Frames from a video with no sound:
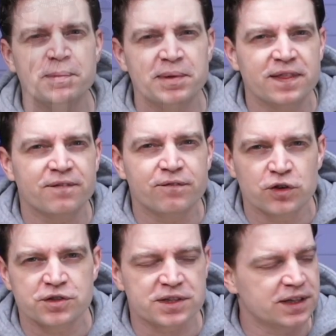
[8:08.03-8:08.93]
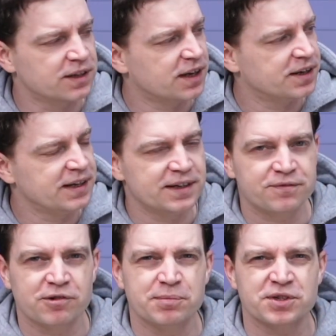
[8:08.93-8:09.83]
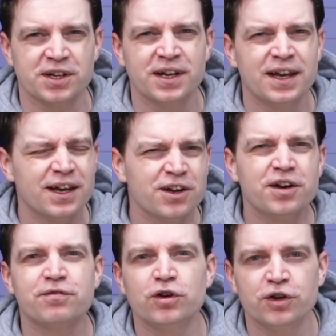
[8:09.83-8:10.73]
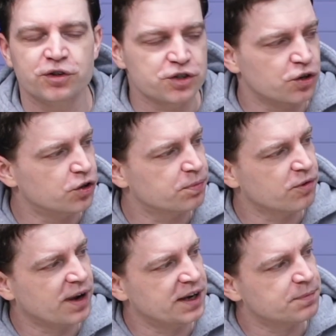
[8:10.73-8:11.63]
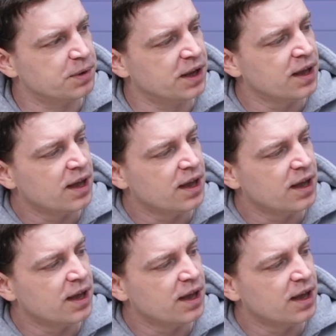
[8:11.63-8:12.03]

be the first thing that I need for him to kind of learn to upgrade. But